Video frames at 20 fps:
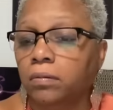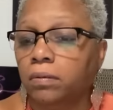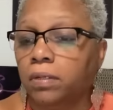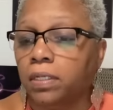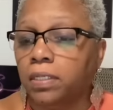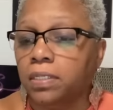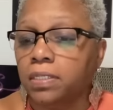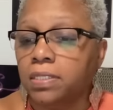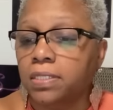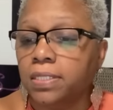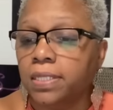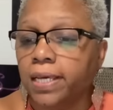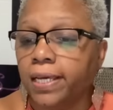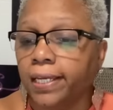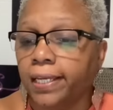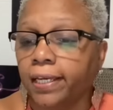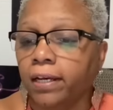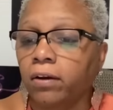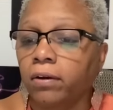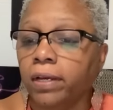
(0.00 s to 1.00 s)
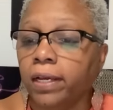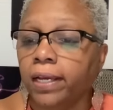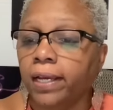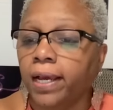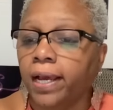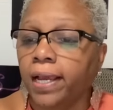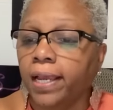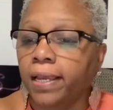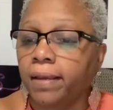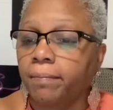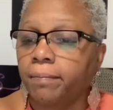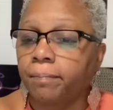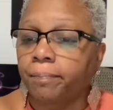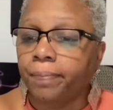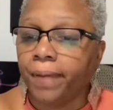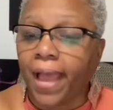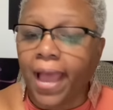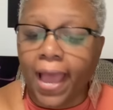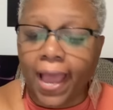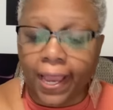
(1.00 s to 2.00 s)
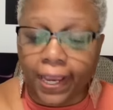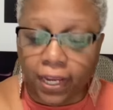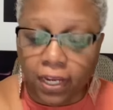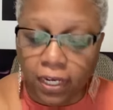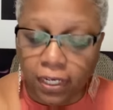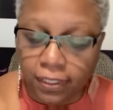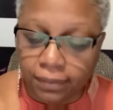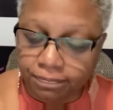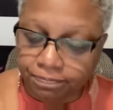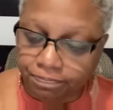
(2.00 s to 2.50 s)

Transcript: one sec. Okay, I am back.